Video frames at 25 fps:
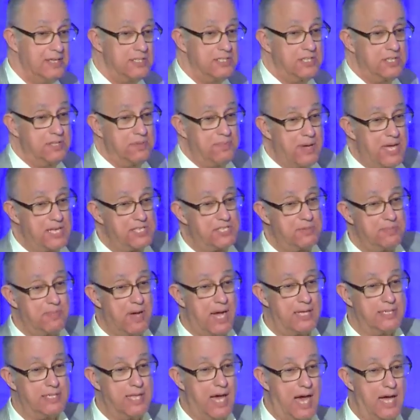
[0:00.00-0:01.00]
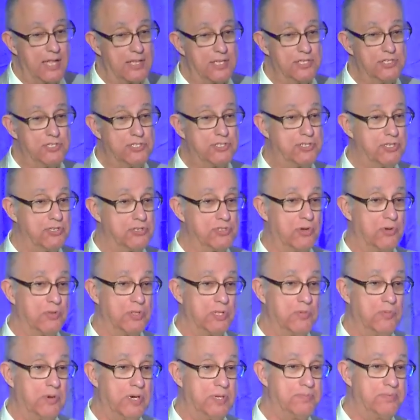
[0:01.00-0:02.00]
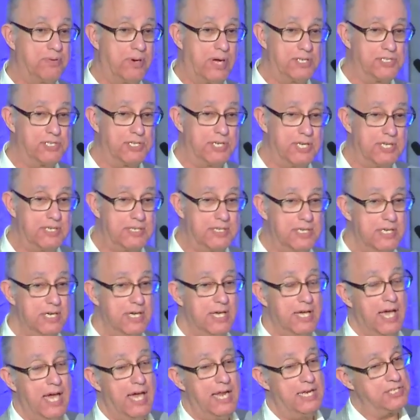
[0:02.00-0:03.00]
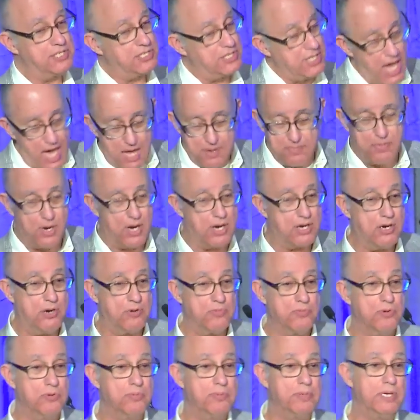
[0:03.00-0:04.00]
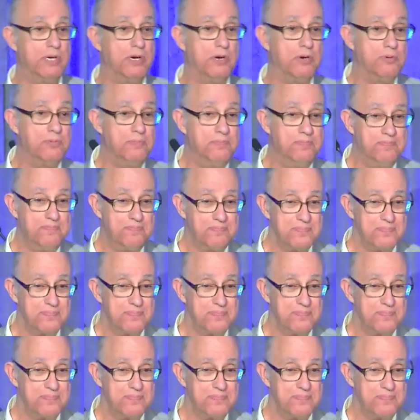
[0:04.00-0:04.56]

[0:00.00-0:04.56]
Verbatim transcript: To the best of my knowledge, there's only one president, and it's not Marco Rubio